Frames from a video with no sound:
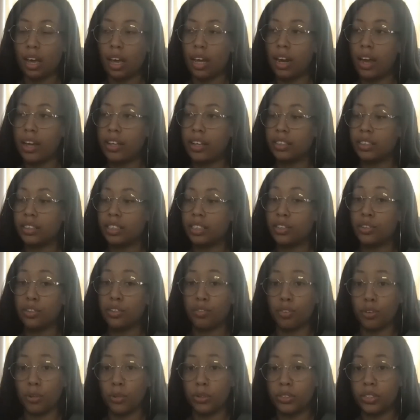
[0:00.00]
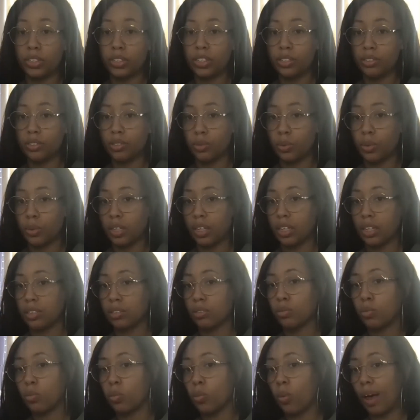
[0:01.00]
And I see universities doing it
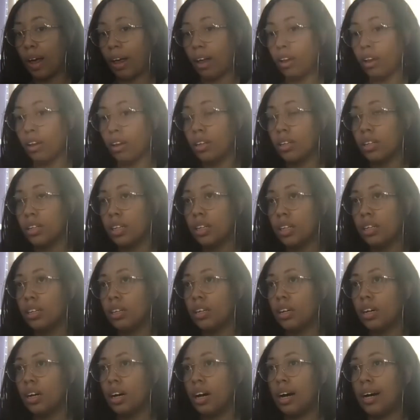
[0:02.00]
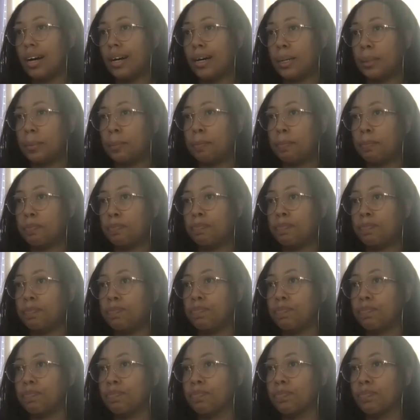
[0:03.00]
as well. Um,
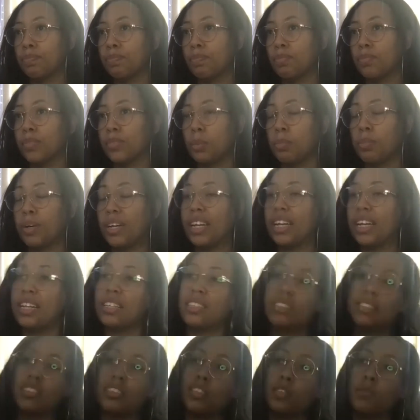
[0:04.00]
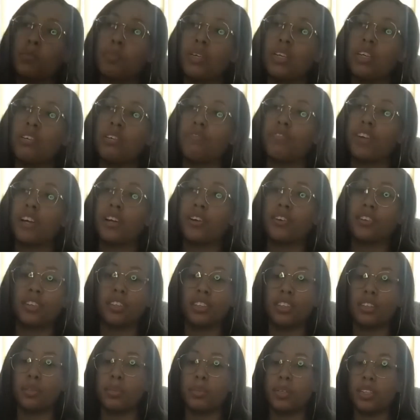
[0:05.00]
but it's to be fair to
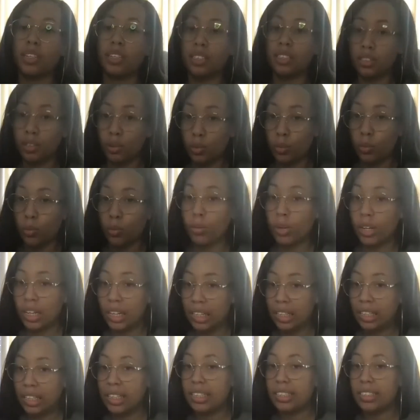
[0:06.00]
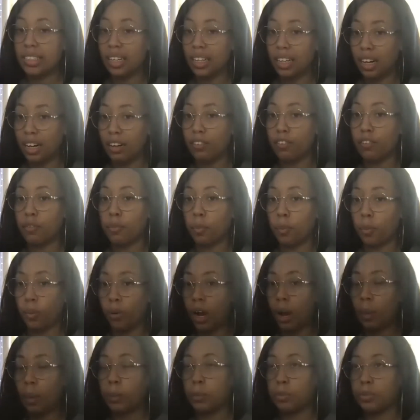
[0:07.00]
them, it is a really tough
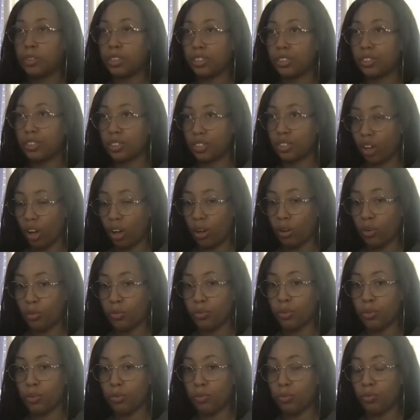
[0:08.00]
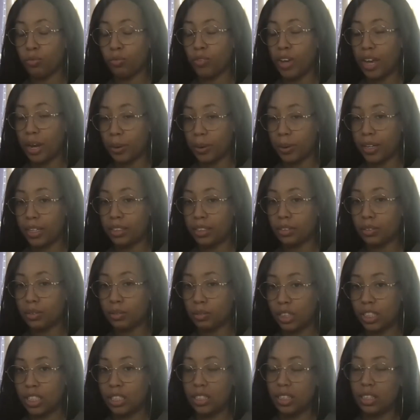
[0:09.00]
problem to solve for various
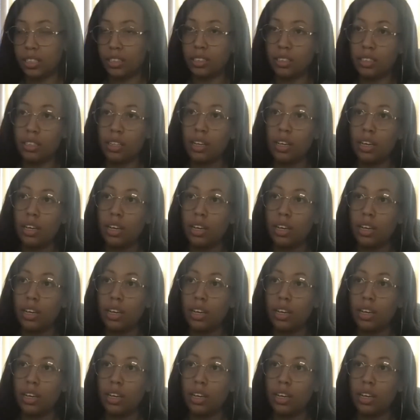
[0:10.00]
reasons.